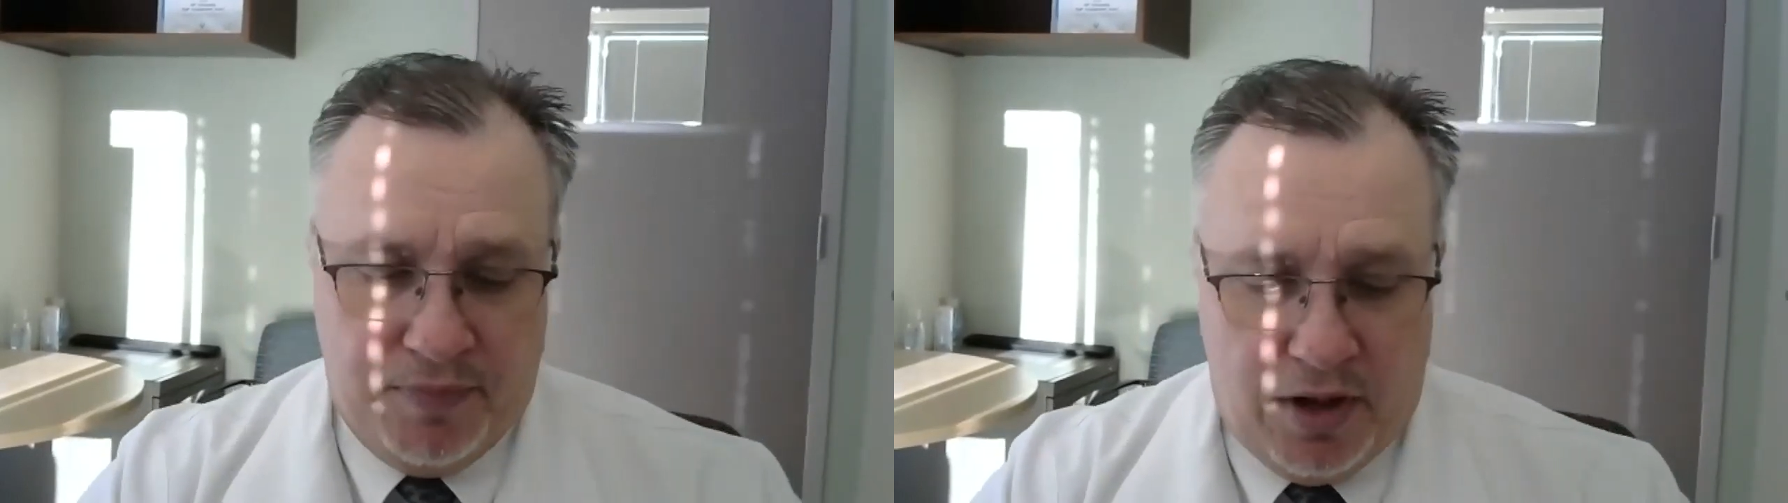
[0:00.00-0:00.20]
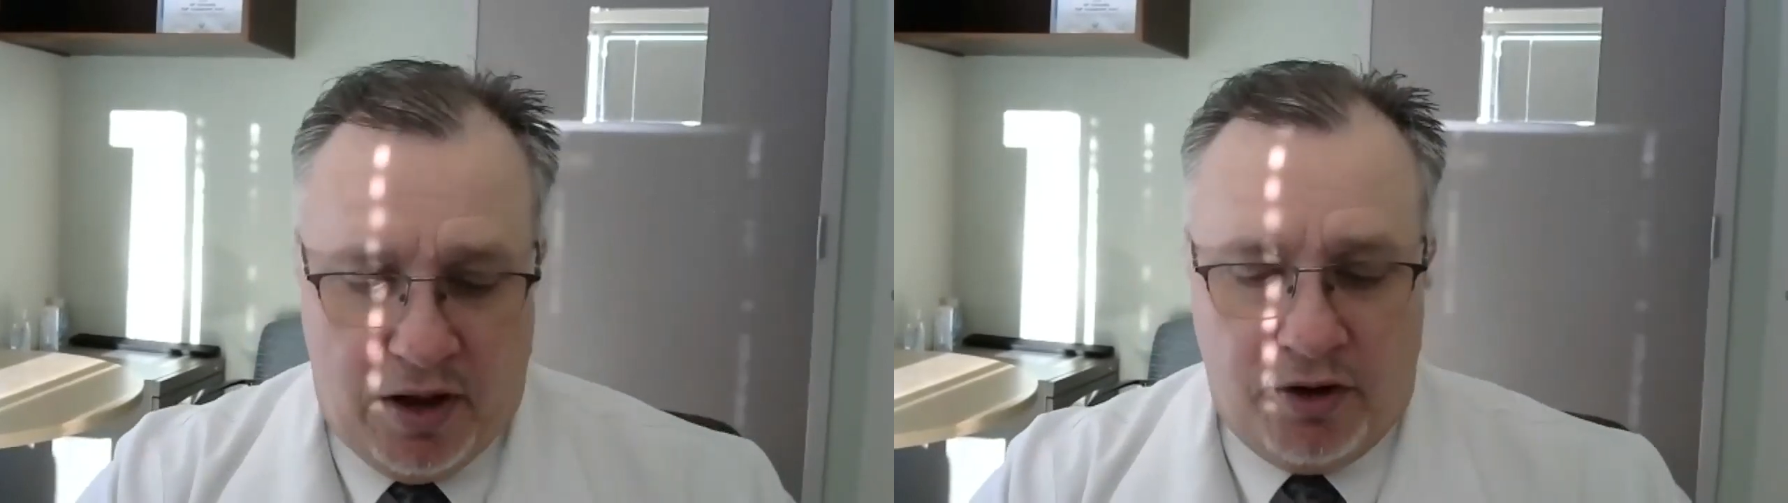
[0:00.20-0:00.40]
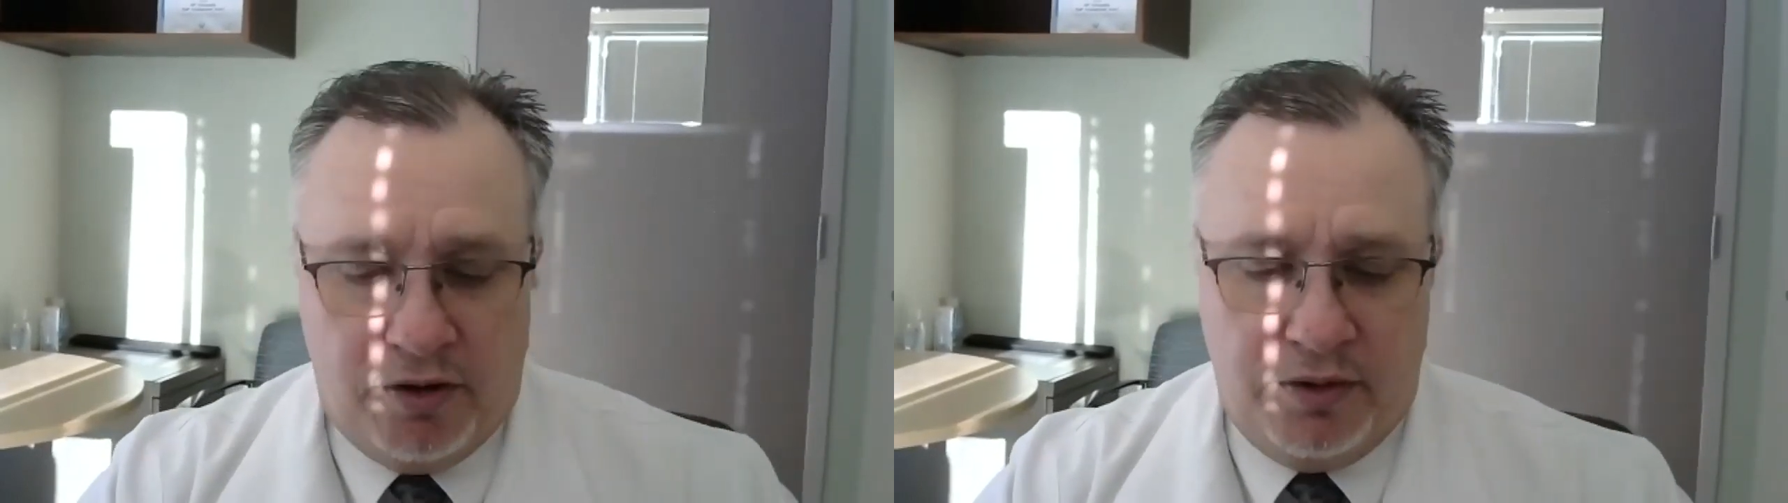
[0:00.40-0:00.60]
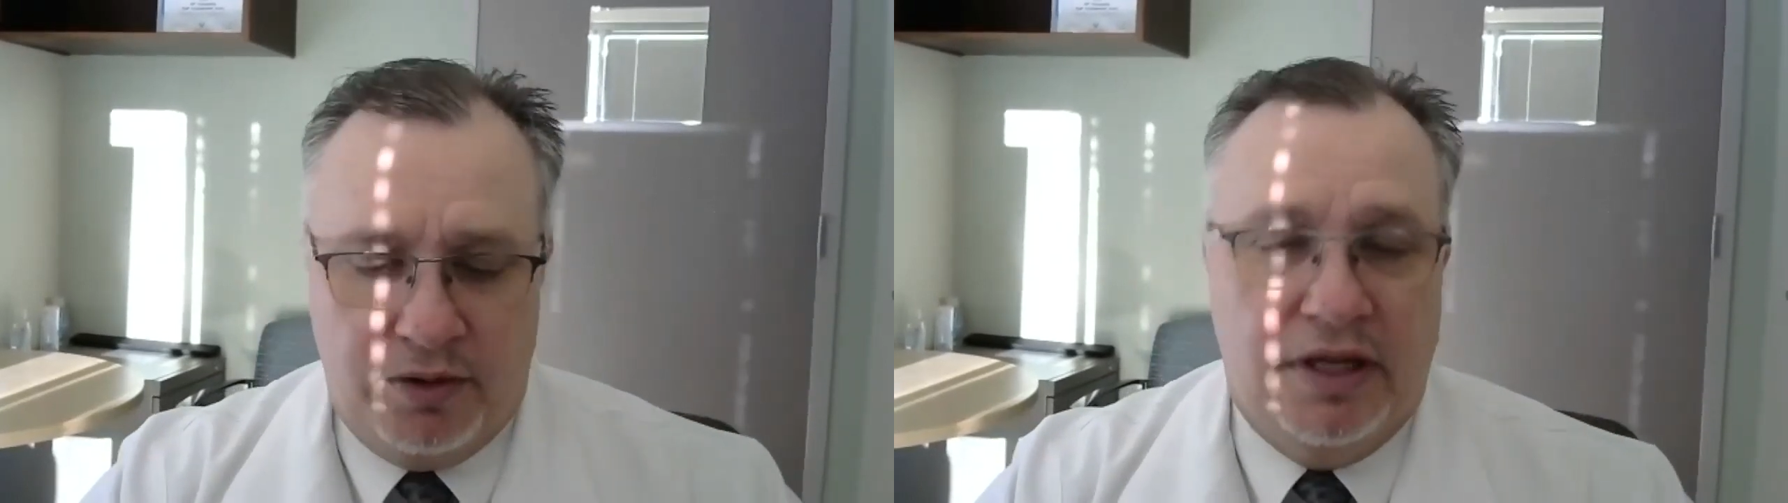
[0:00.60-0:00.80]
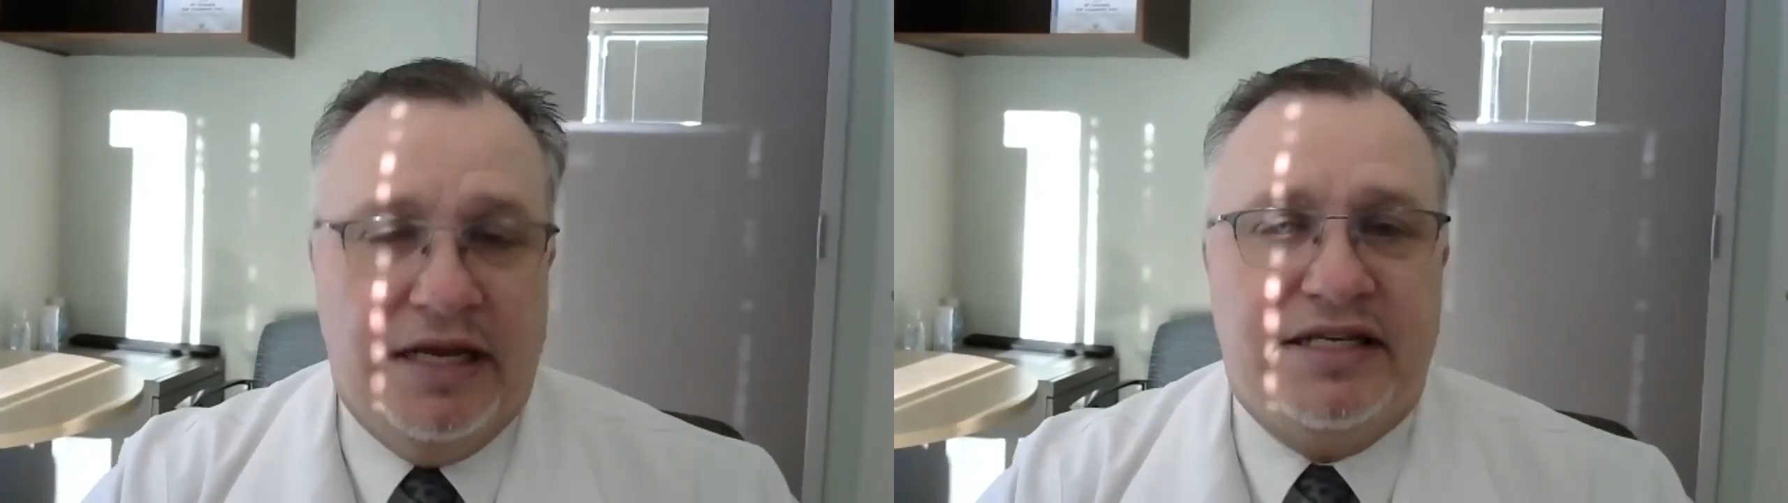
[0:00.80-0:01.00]
Other
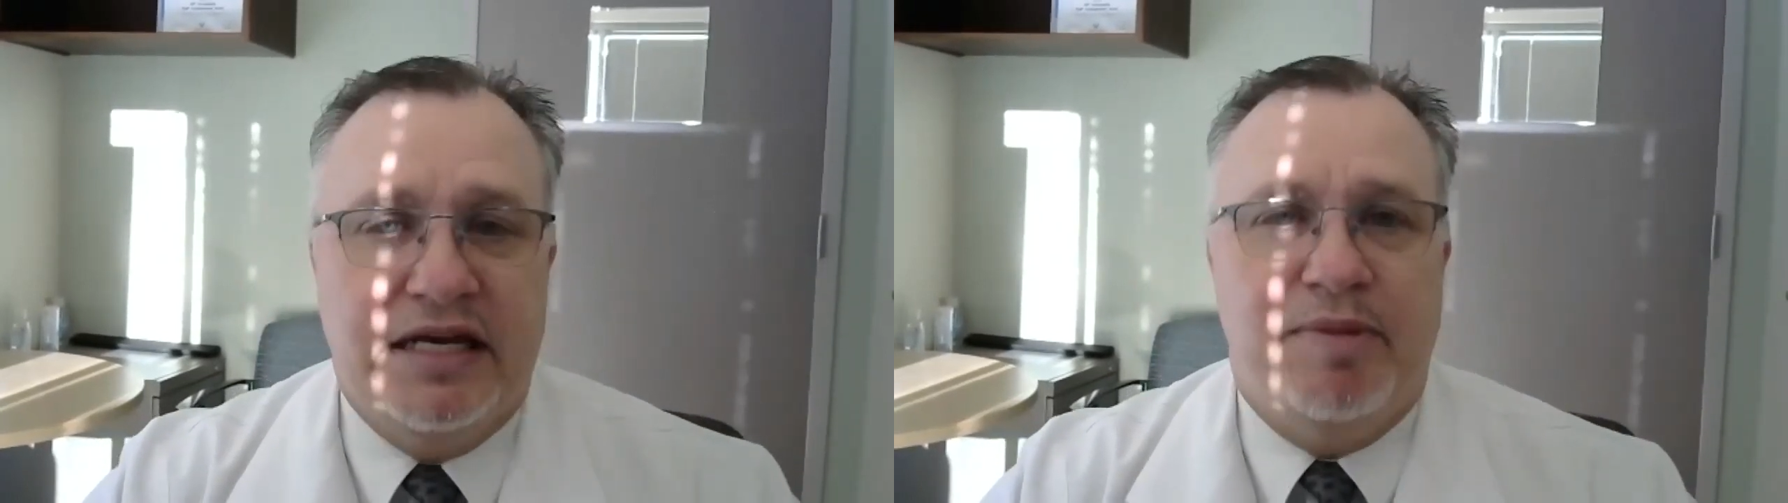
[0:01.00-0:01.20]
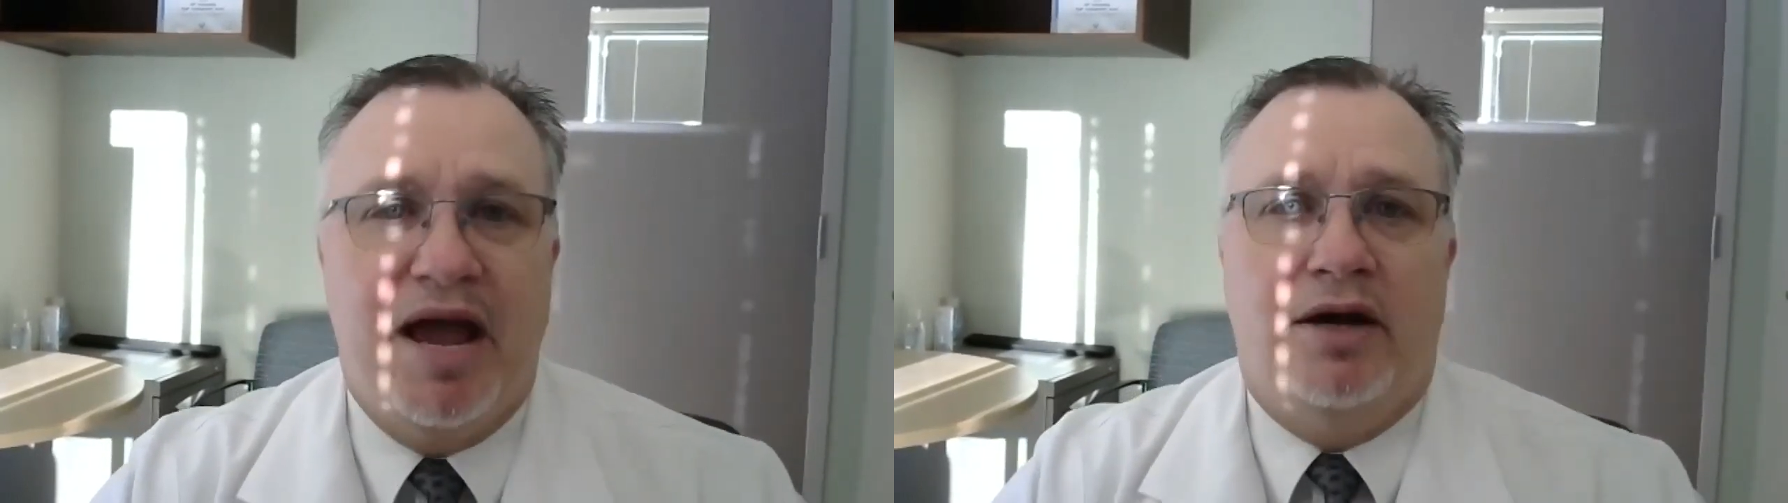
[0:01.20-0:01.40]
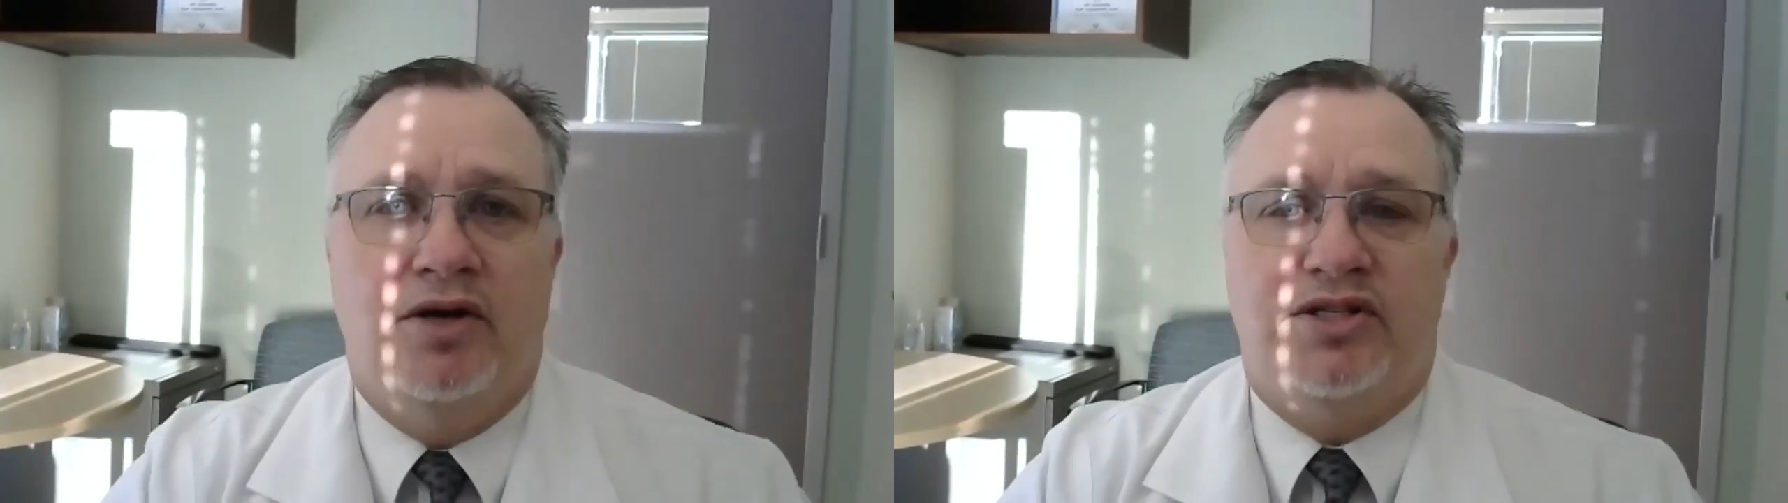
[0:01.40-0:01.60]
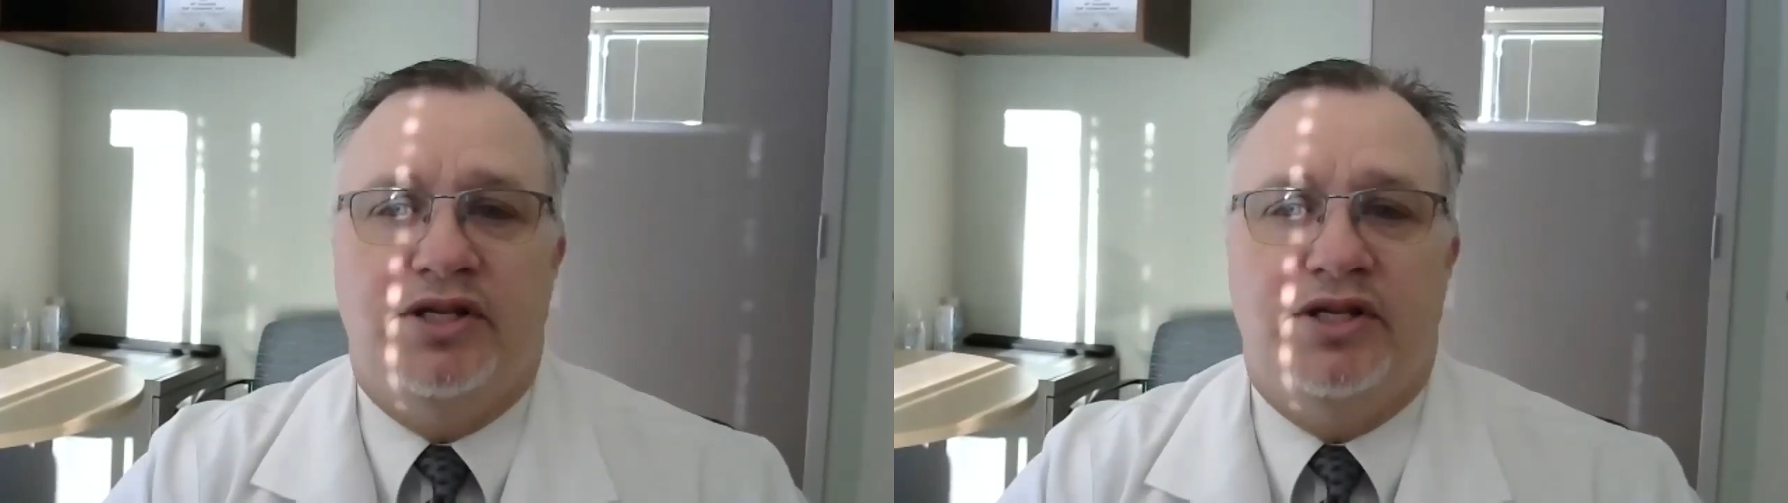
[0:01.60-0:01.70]
lacing patterns